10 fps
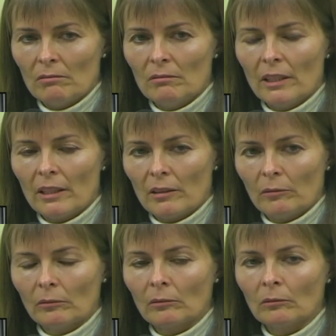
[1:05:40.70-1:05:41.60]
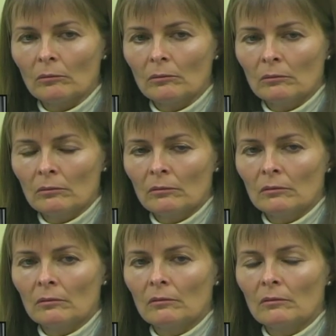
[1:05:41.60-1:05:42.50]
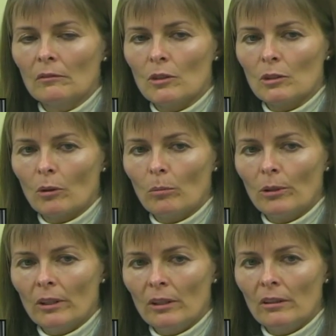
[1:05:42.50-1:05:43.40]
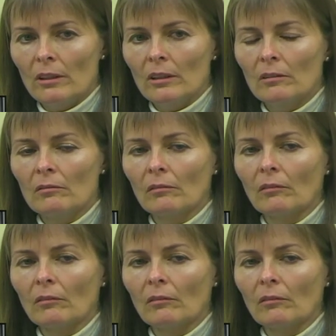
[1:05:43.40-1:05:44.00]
Yeah. So breathing